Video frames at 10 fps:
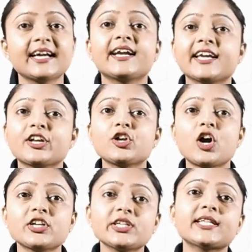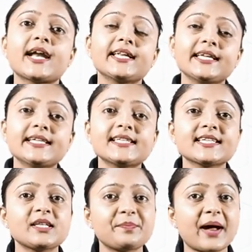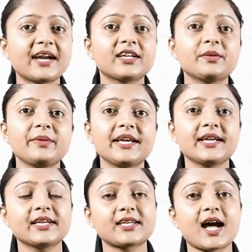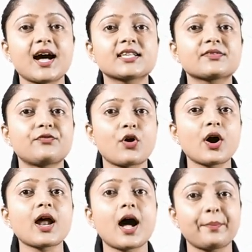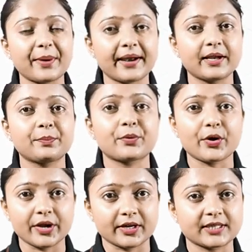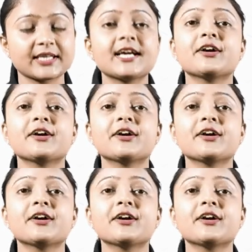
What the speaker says: a technology that eases the pattern making task for apparel product.